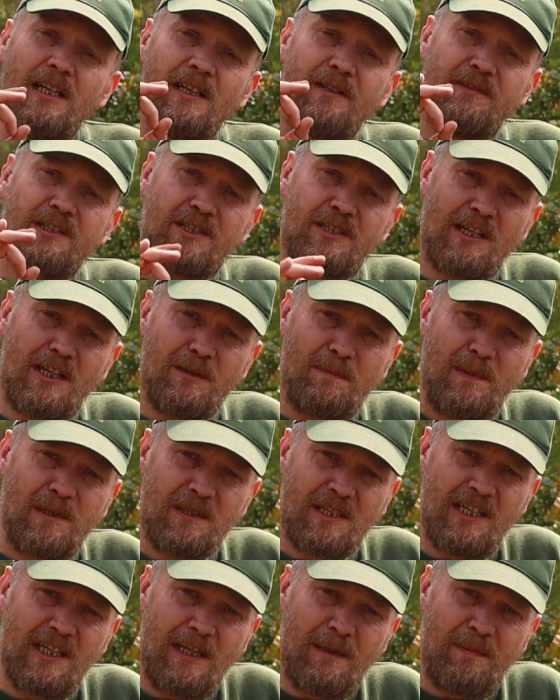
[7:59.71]
The stud
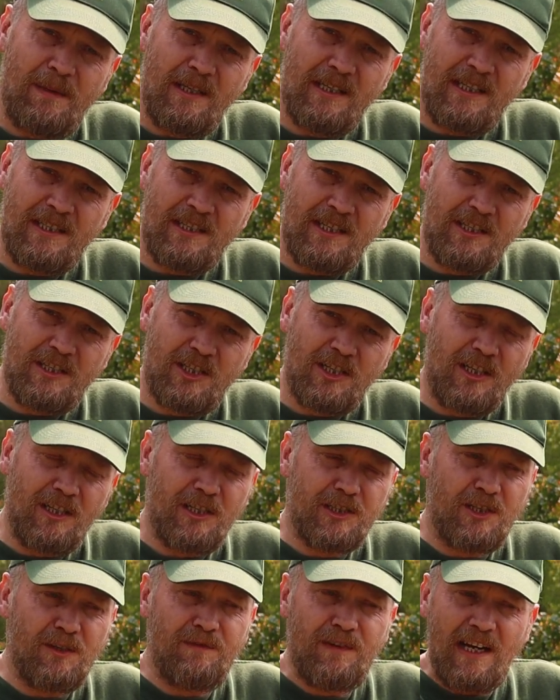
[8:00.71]
bookkeeper is in
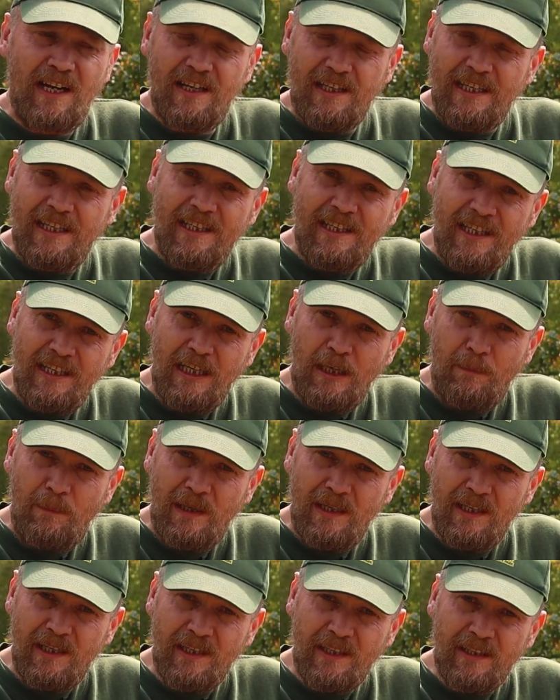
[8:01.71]
charge of that
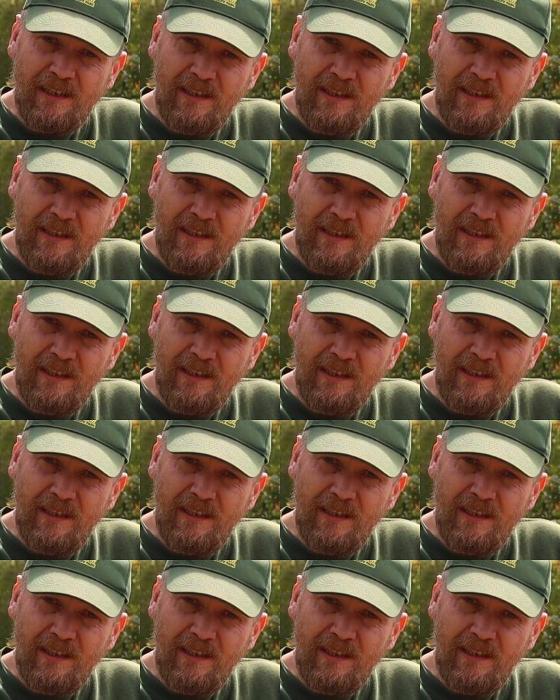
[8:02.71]
EEP.